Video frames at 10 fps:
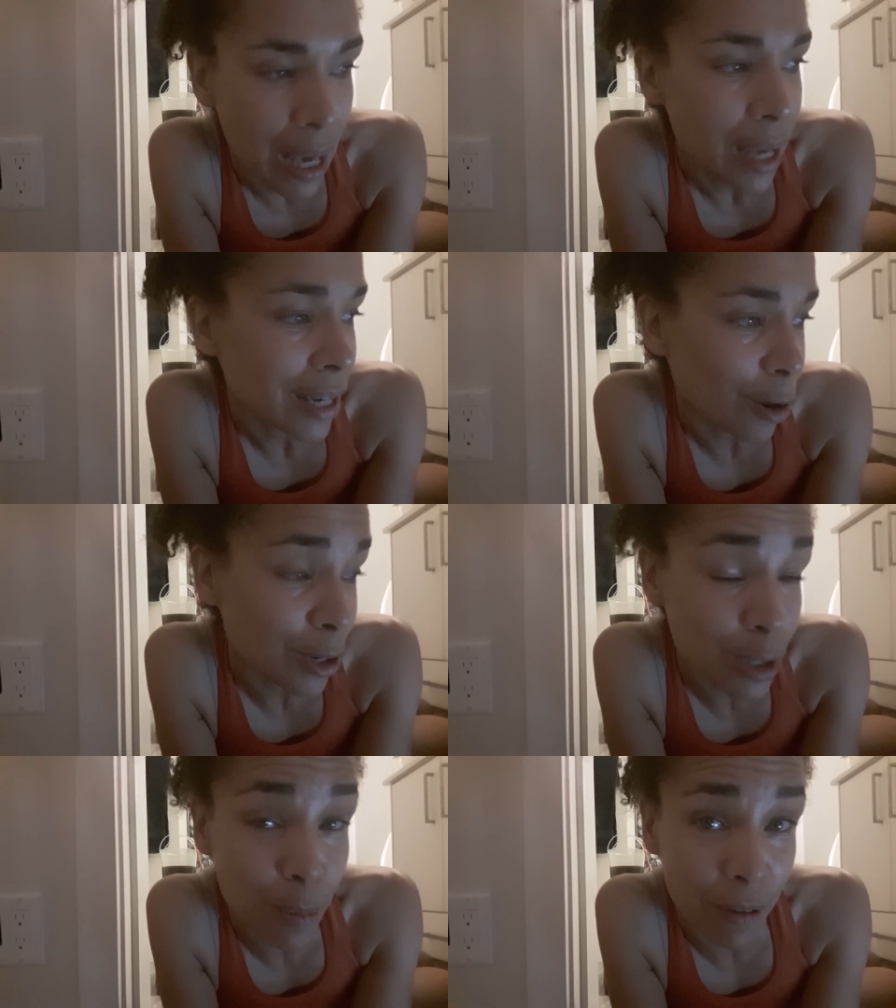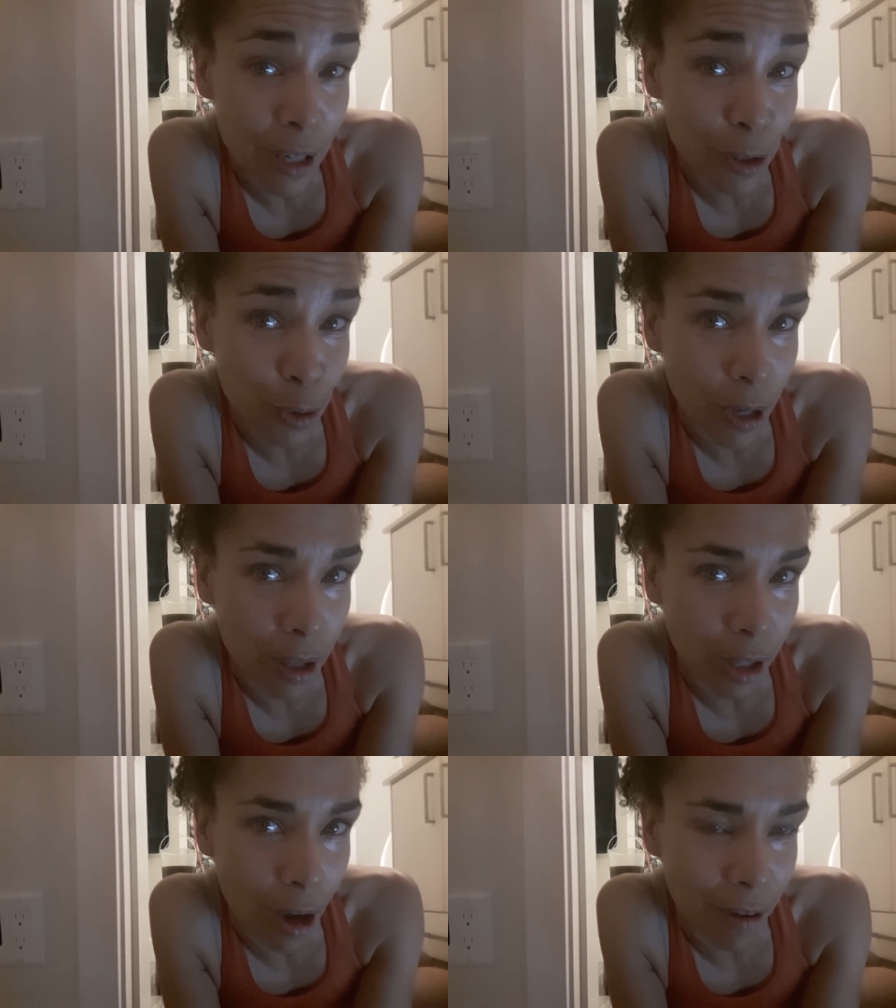Now here's a bit of history on
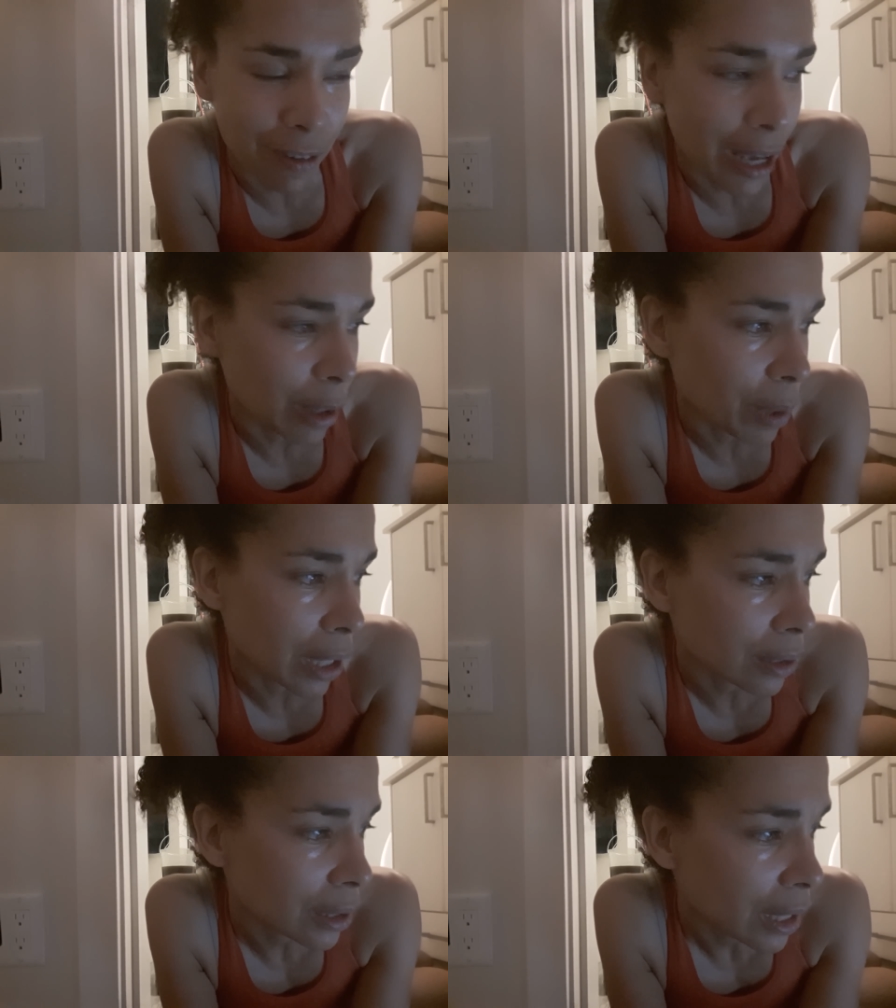the coffee enema.